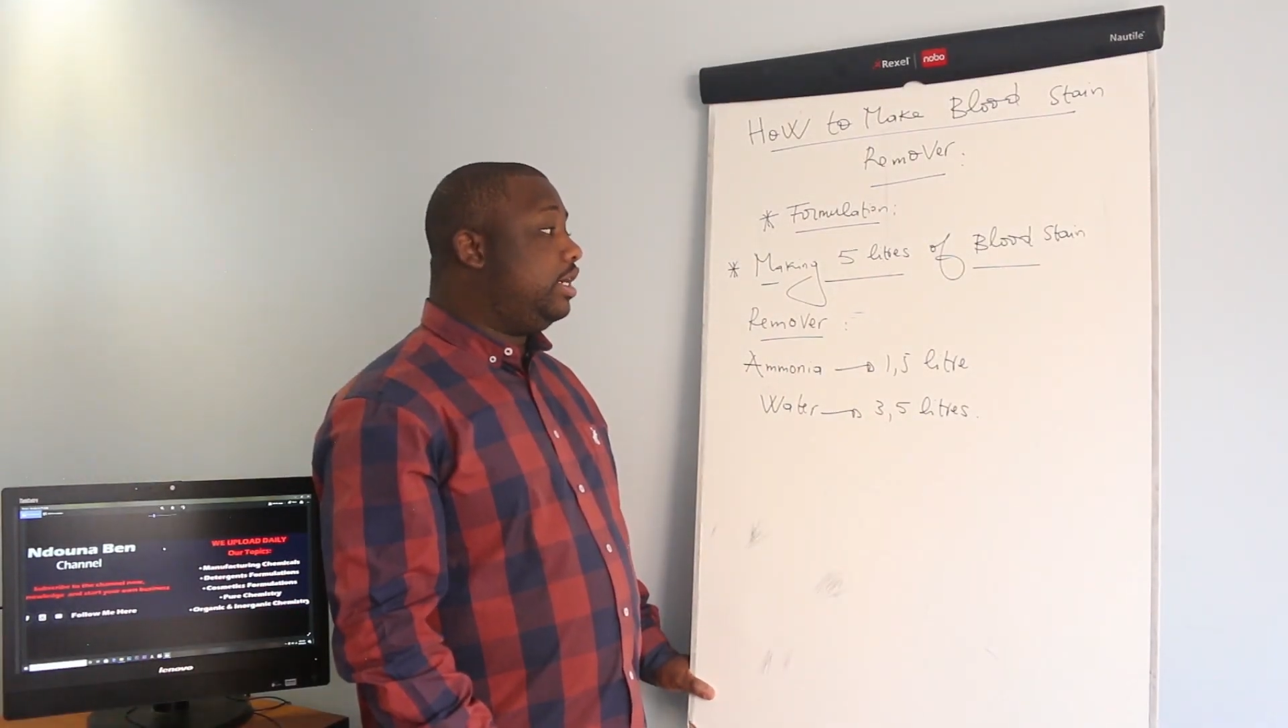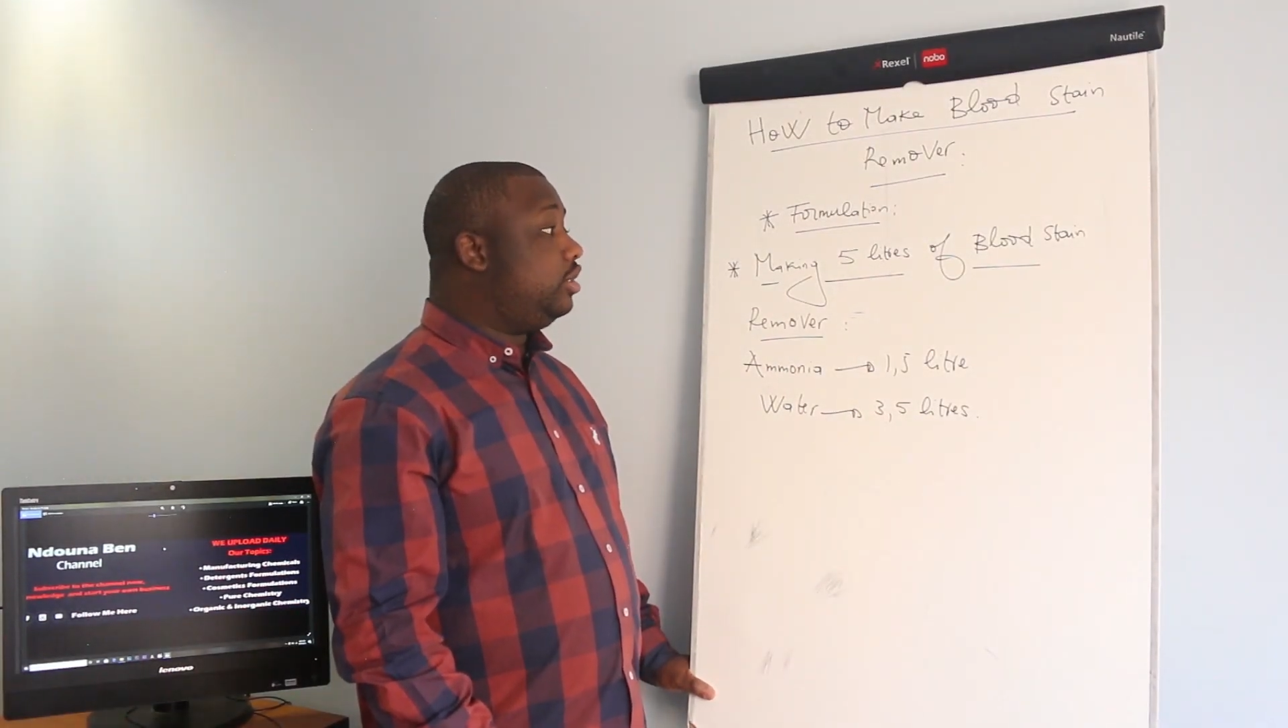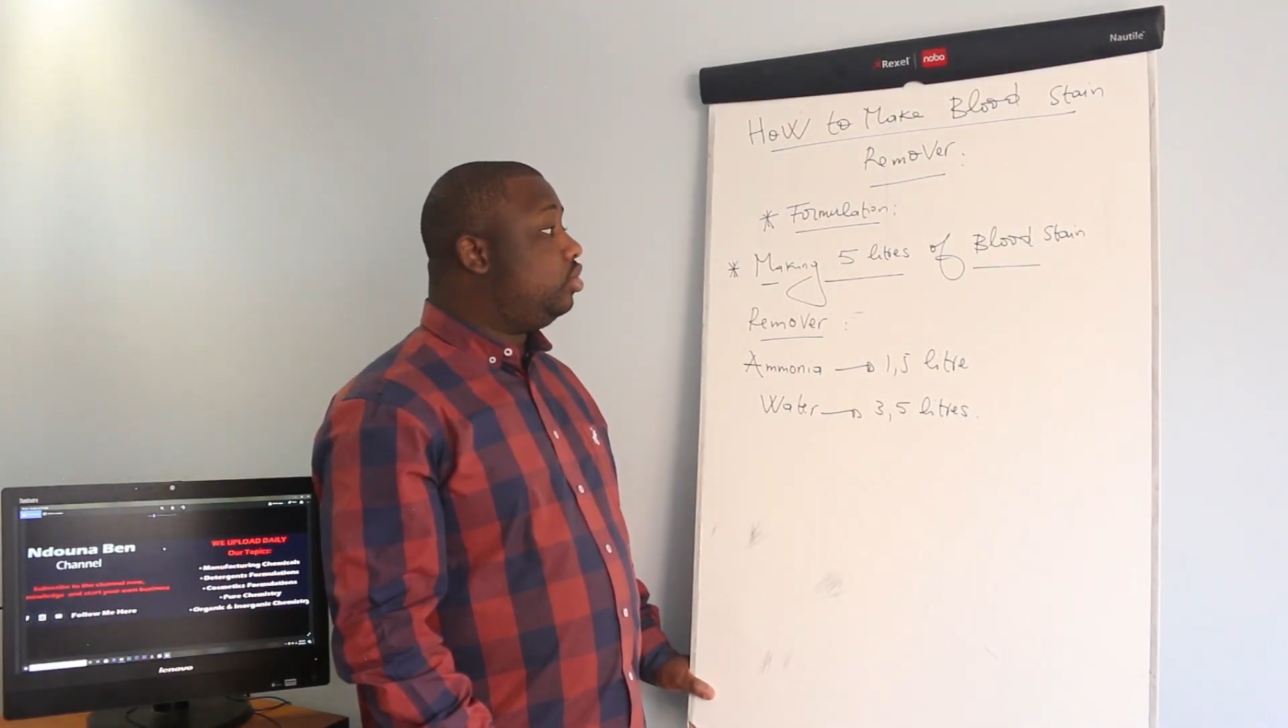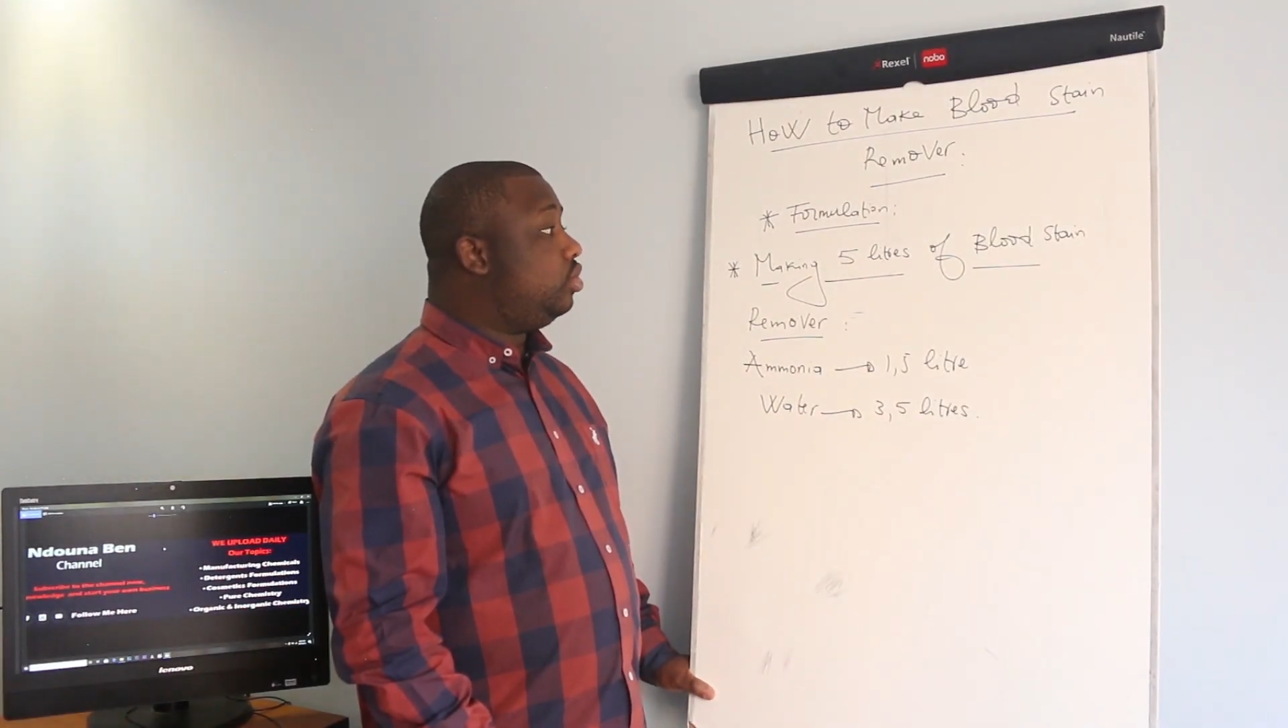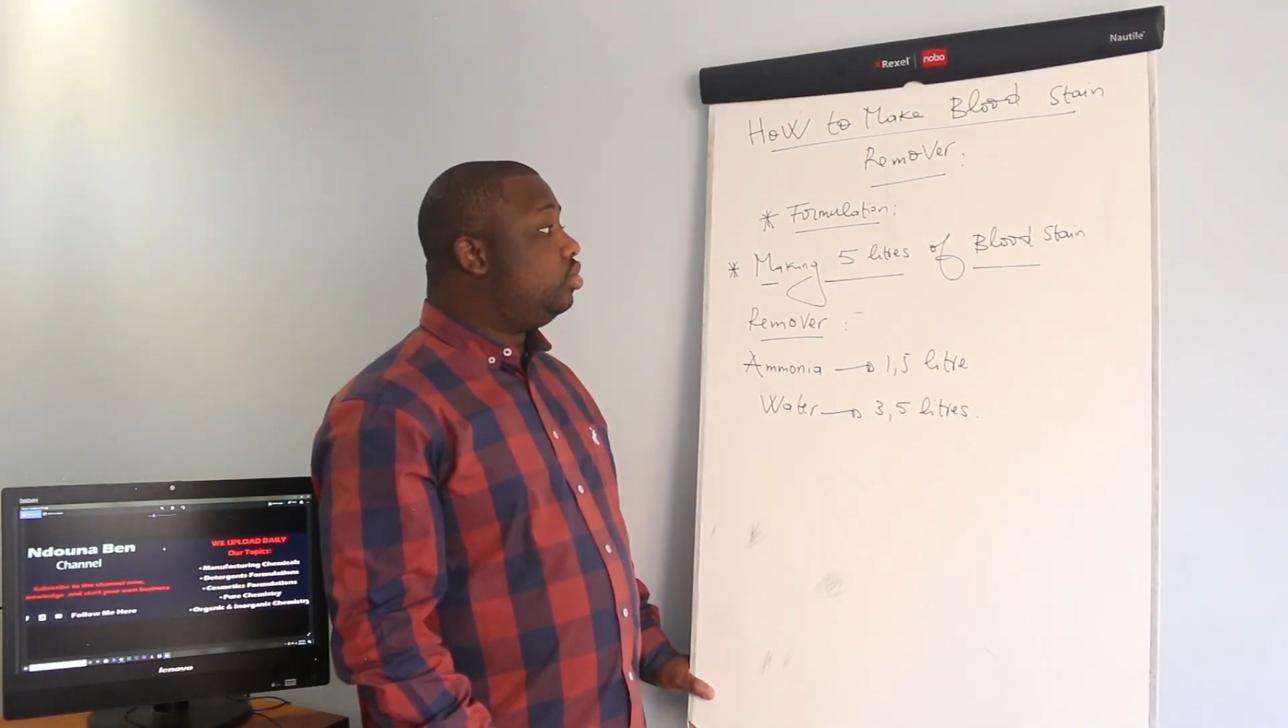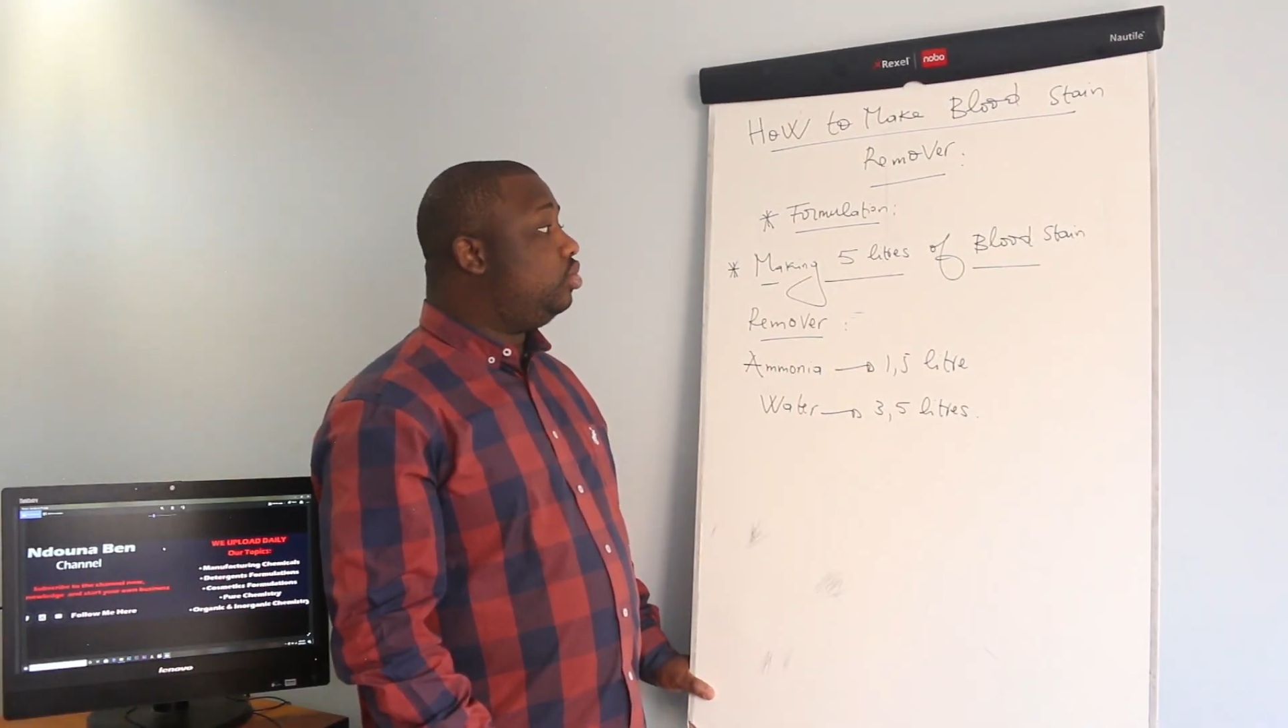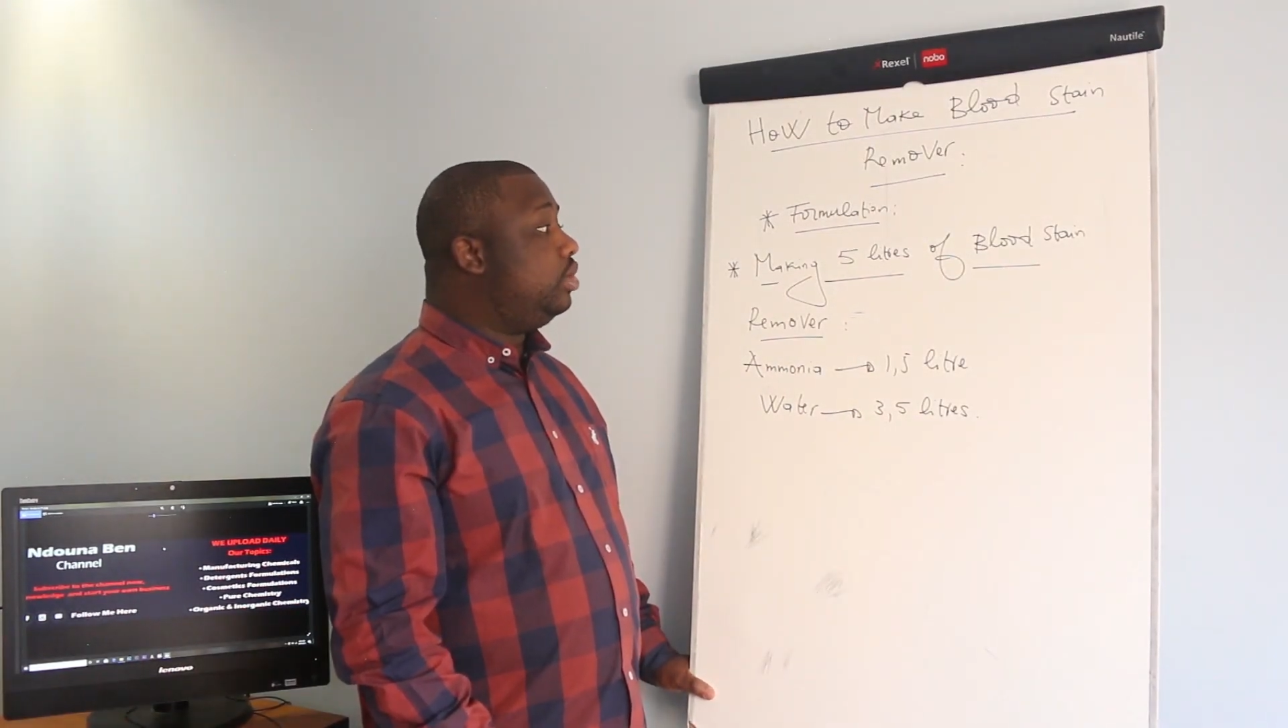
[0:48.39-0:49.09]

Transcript: ratios